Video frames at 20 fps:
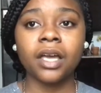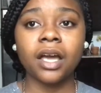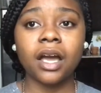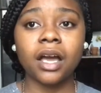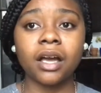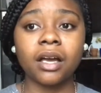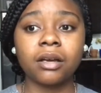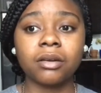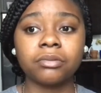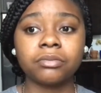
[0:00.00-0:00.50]

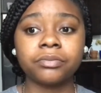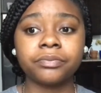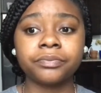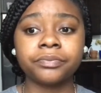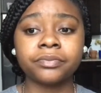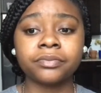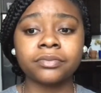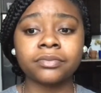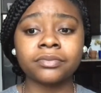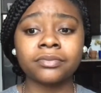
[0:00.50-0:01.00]

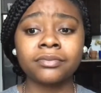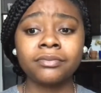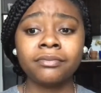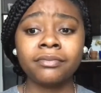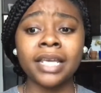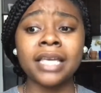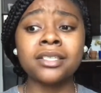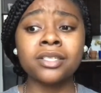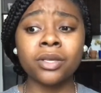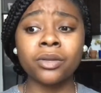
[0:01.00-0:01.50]
Um,
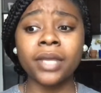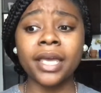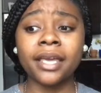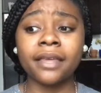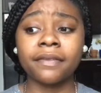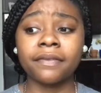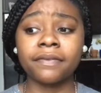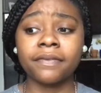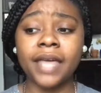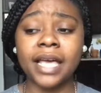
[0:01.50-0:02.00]
and so
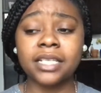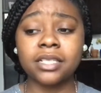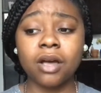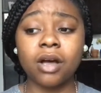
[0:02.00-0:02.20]
like that's